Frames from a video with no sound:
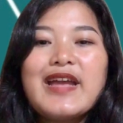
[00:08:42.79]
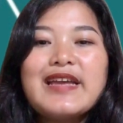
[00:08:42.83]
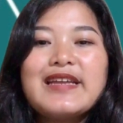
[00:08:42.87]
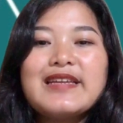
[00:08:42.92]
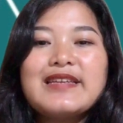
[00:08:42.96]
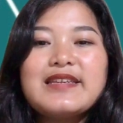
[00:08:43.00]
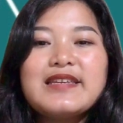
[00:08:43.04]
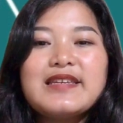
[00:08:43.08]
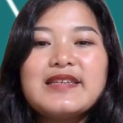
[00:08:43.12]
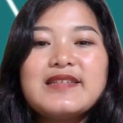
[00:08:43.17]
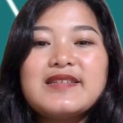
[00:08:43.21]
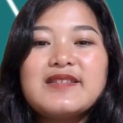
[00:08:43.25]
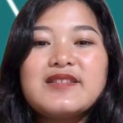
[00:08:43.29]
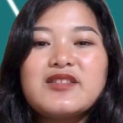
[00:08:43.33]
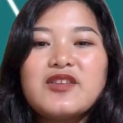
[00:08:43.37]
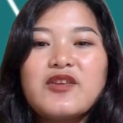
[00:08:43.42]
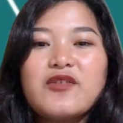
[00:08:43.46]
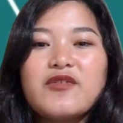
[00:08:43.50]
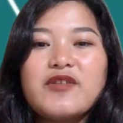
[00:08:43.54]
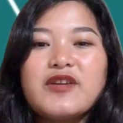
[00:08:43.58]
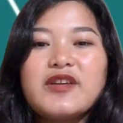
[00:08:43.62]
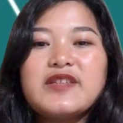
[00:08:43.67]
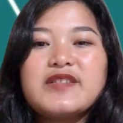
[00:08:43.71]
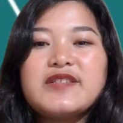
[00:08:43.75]
This
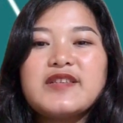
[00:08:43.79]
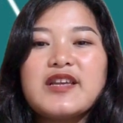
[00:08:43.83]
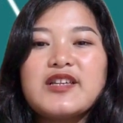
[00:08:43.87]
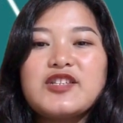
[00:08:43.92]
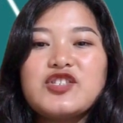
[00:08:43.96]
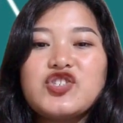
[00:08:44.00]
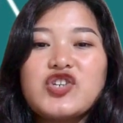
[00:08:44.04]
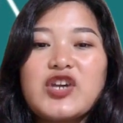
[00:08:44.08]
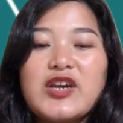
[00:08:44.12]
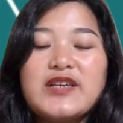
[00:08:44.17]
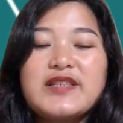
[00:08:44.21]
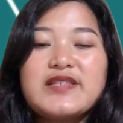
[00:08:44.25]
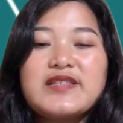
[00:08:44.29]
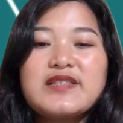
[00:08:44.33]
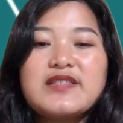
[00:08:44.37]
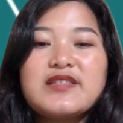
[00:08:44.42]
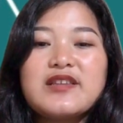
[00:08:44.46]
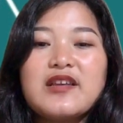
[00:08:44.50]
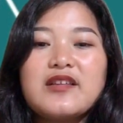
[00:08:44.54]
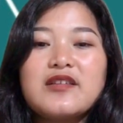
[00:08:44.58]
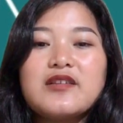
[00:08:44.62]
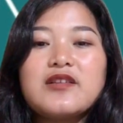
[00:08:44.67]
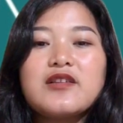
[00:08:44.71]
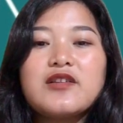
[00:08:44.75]
theory suggests
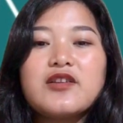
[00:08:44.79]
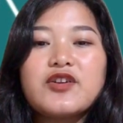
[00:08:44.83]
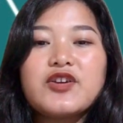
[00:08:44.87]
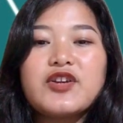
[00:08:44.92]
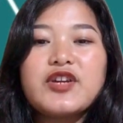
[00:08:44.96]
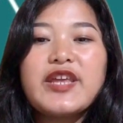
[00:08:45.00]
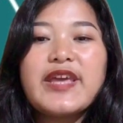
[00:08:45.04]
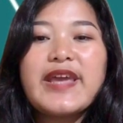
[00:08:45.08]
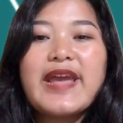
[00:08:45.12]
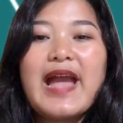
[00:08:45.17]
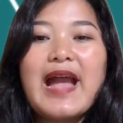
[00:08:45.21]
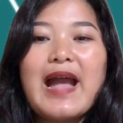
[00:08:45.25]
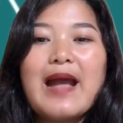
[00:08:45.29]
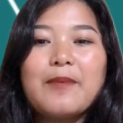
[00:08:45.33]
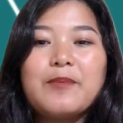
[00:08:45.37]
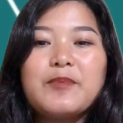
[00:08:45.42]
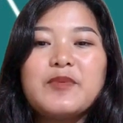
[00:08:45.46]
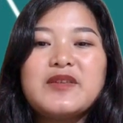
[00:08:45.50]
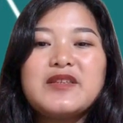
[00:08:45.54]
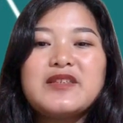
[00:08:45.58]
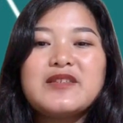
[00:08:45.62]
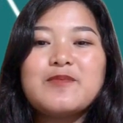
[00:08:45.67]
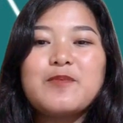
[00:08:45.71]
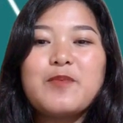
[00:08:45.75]
that learning
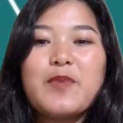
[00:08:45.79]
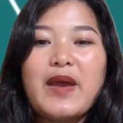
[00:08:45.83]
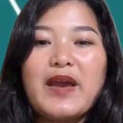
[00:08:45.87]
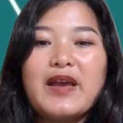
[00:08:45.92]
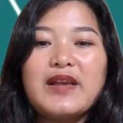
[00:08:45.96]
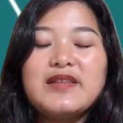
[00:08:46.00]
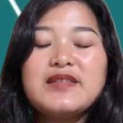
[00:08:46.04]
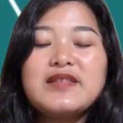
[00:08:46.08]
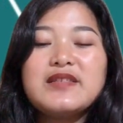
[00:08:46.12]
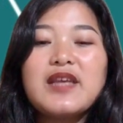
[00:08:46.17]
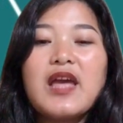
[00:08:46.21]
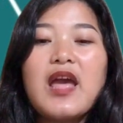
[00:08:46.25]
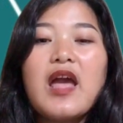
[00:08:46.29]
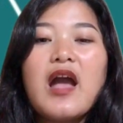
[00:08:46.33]
happens best